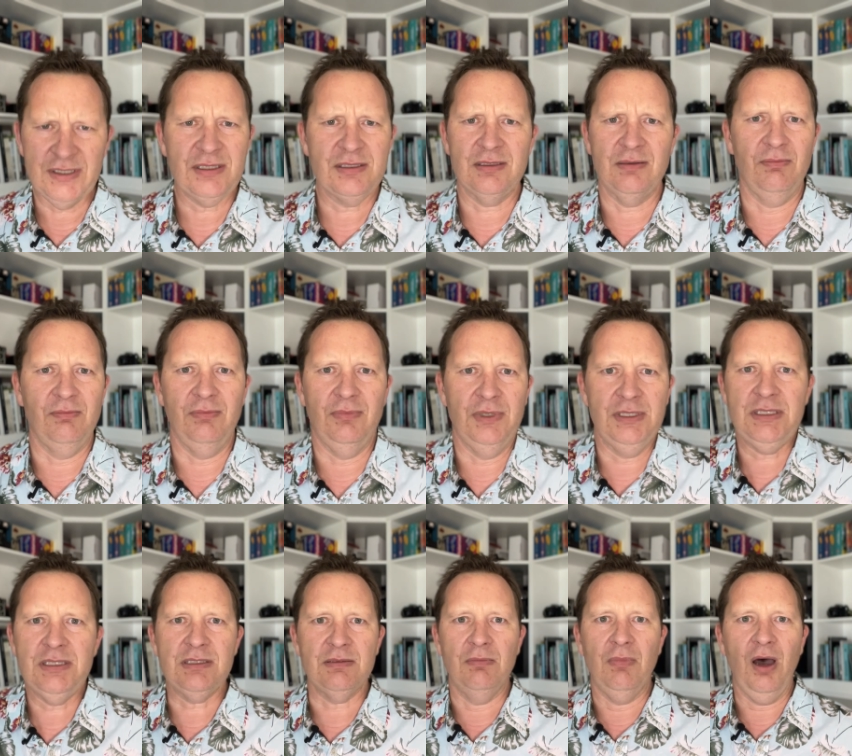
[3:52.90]

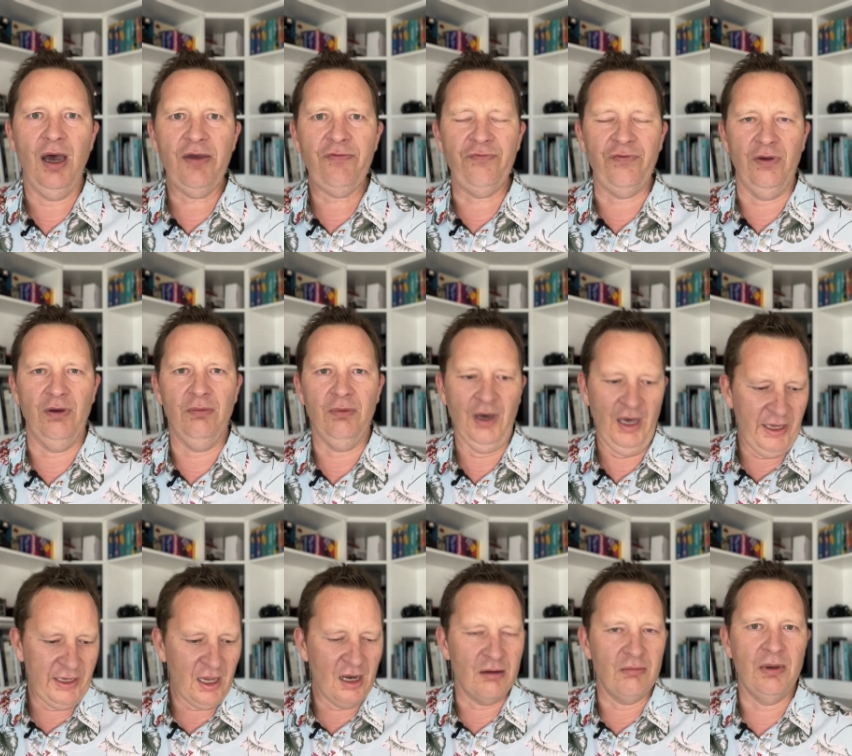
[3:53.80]
isn't my film. I
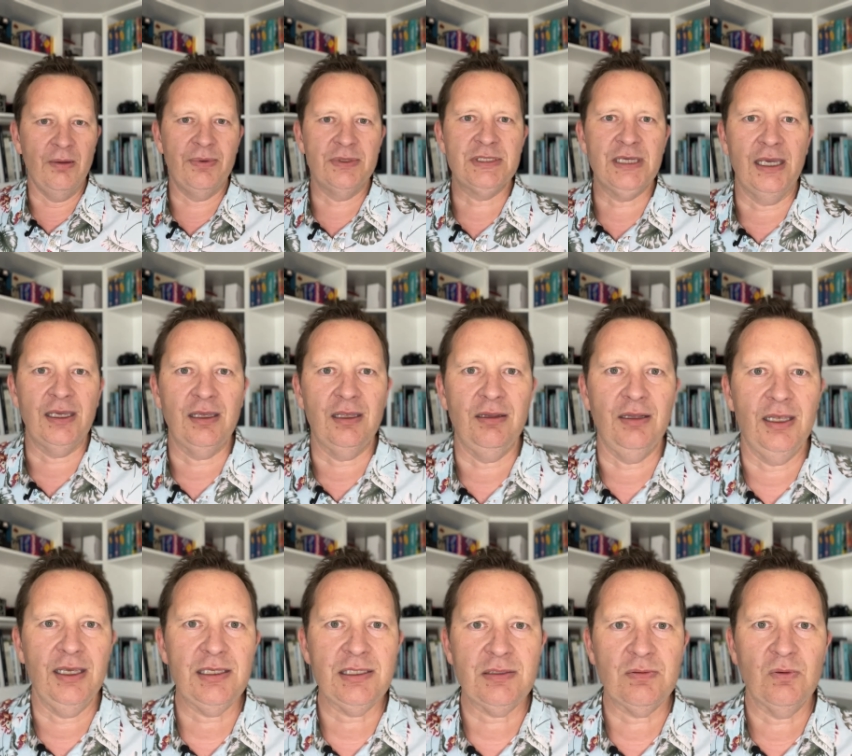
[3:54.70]
can't remember taking
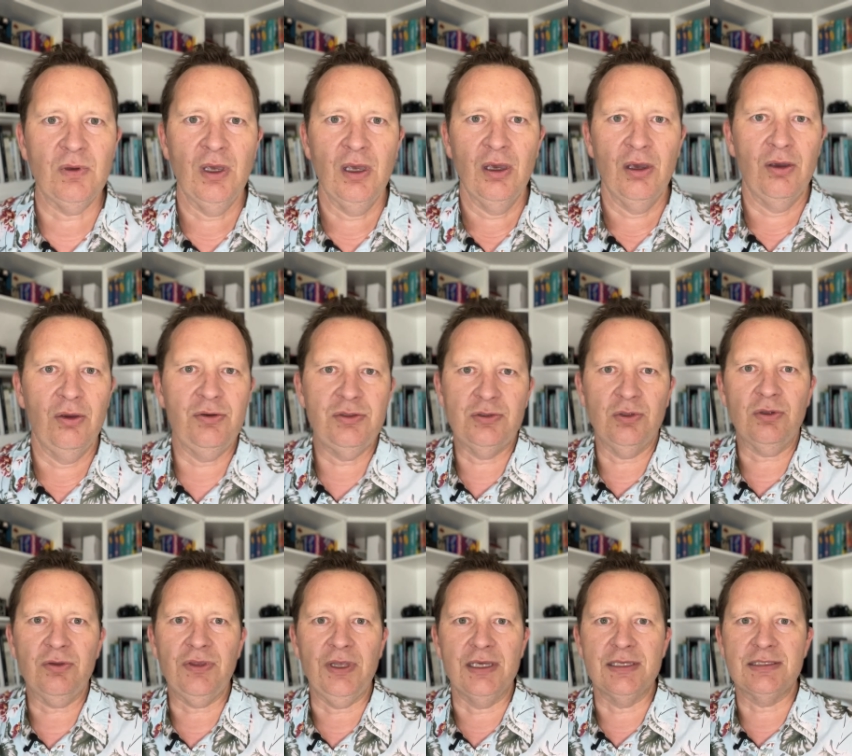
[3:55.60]
this. Who
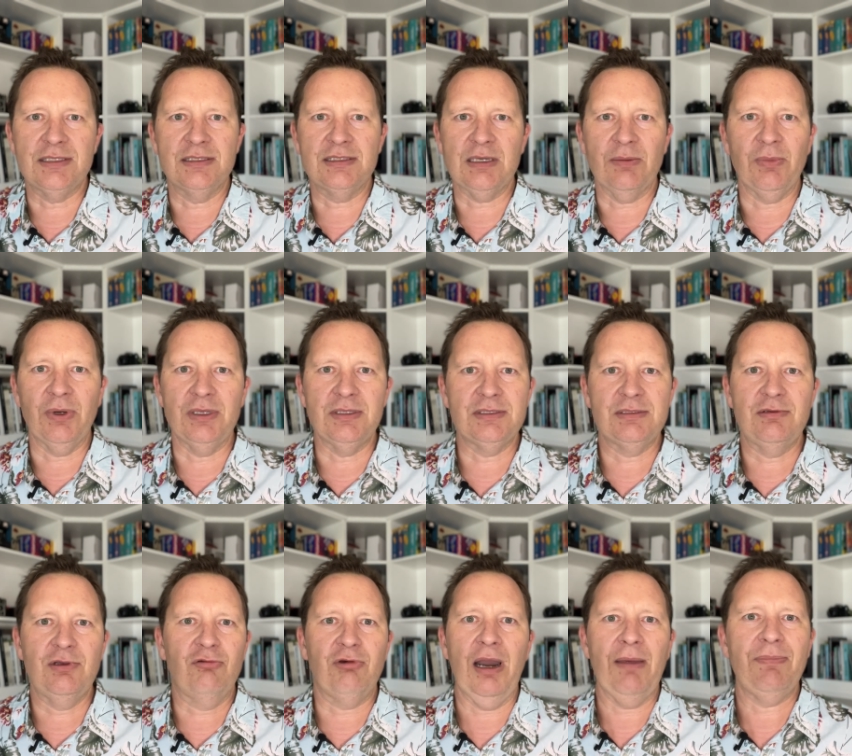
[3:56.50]
took this? Did someone
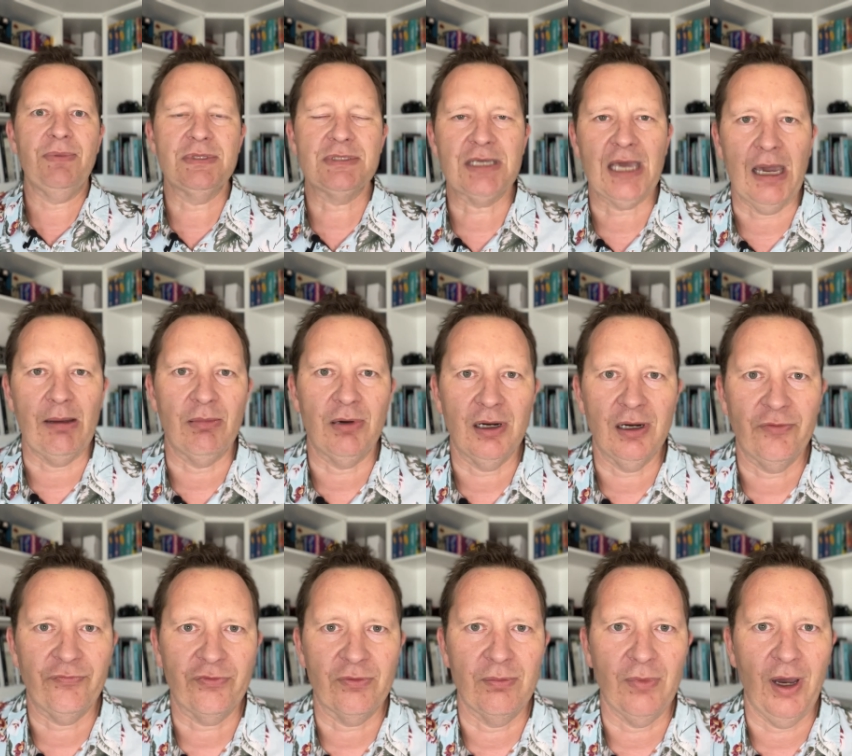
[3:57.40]
grab this camera
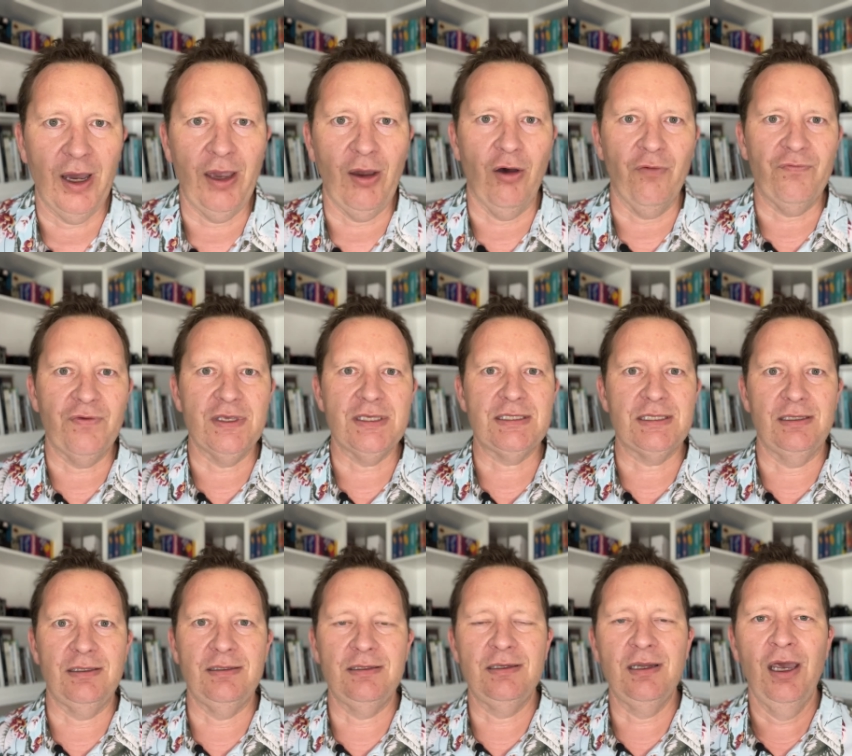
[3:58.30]
from my office
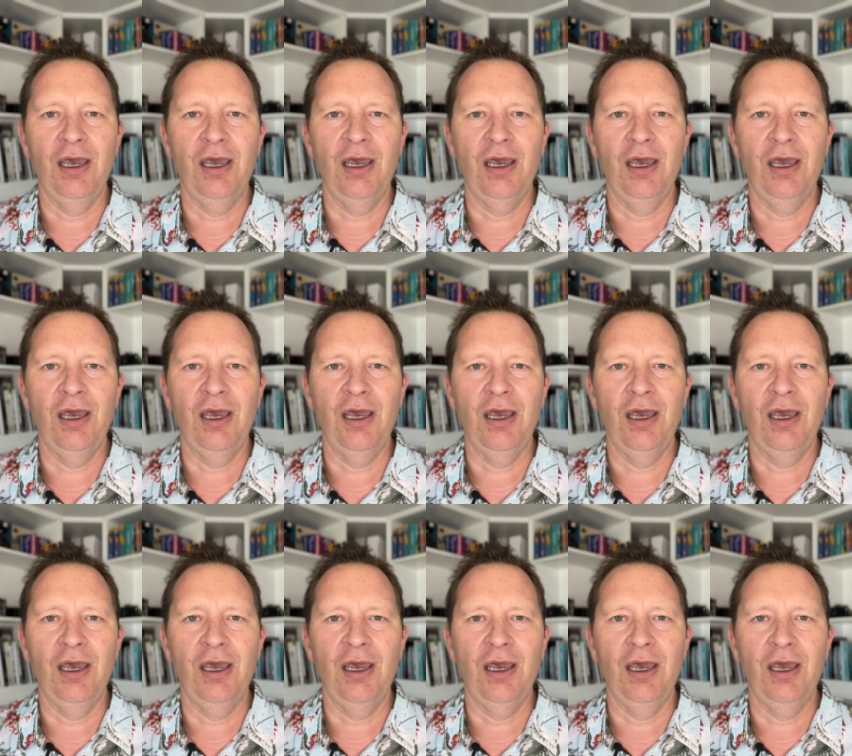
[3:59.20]
and